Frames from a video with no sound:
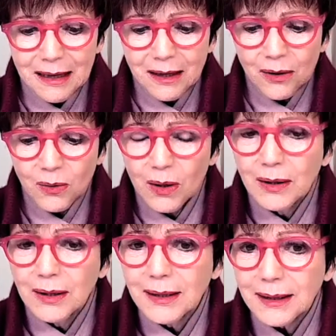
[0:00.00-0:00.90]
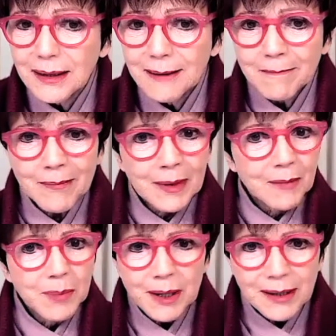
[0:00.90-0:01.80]
quality,
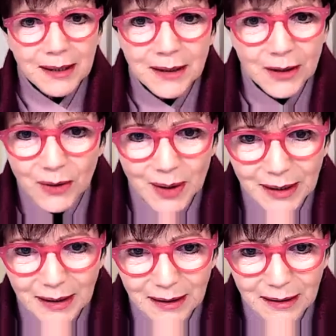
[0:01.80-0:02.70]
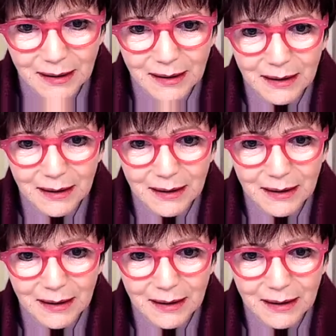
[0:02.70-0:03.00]
but I didn't know I needed it.